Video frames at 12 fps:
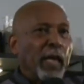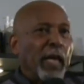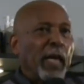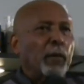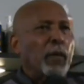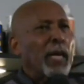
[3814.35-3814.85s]

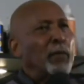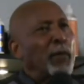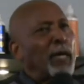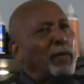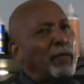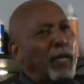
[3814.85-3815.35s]
And when I
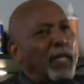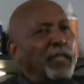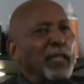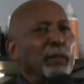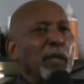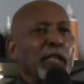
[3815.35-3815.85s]
read
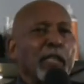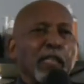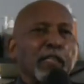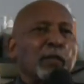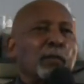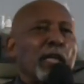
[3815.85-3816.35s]
Facing
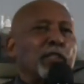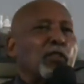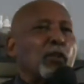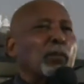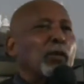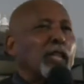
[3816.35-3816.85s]
Kenya by
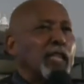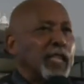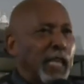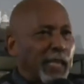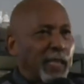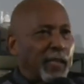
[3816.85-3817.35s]
Jomo Kenyatta,